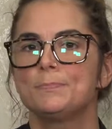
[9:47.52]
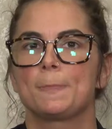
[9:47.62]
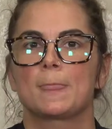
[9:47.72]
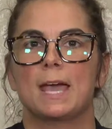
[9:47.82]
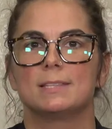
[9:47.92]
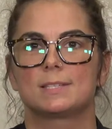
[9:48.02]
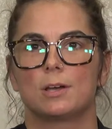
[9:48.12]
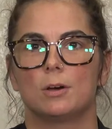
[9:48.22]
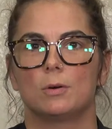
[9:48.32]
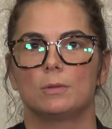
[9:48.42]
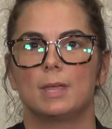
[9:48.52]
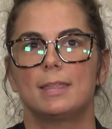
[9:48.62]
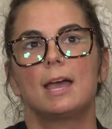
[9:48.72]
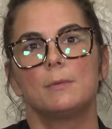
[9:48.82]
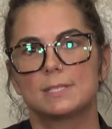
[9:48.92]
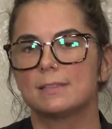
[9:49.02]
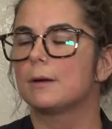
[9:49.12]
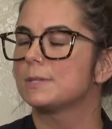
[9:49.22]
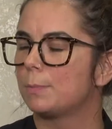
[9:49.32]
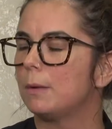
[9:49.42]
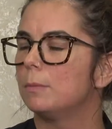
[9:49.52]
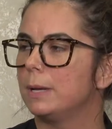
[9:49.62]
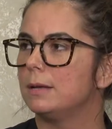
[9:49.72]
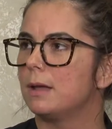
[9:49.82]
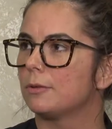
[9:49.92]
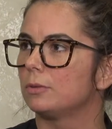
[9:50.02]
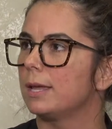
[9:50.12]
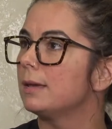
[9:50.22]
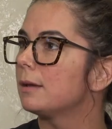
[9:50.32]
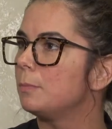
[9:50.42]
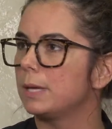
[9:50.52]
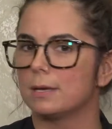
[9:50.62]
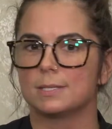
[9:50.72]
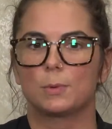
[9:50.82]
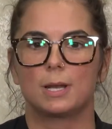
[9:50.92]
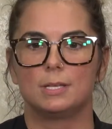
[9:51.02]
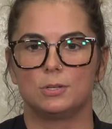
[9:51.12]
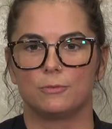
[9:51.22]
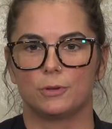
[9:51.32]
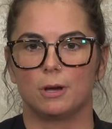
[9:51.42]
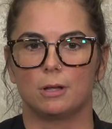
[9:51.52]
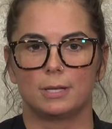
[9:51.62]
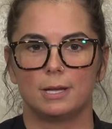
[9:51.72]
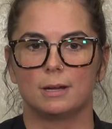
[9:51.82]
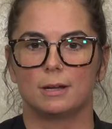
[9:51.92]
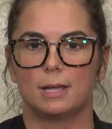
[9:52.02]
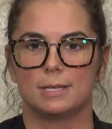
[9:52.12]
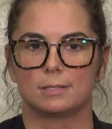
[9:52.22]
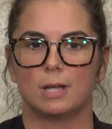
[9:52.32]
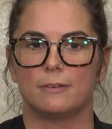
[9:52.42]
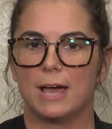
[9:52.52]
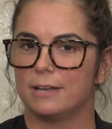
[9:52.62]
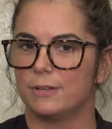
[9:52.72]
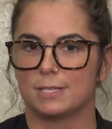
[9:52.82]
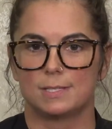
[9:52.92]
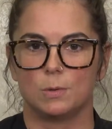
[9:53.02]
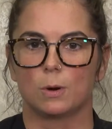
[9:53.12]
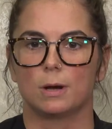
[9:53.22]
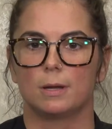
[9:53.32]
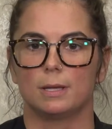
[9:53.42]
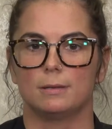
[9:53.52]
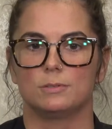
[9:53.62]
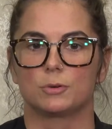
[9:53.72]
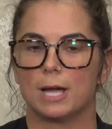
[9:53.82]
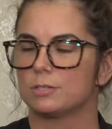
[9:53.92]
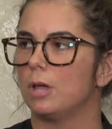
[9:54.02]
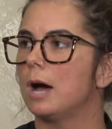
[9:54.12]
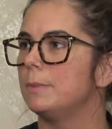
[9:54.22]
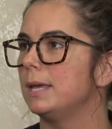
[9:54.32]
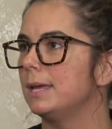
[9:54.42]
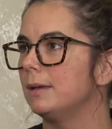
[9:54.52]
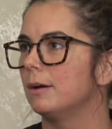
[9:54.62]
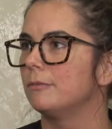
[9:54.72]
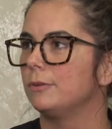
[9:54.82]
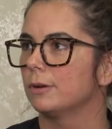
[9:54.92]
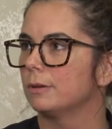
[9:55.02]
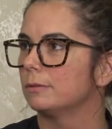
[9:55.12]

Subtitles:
And so I would say that was probably another link, because what I do for y'all here is a lot of advocacy work and direct lobbying of your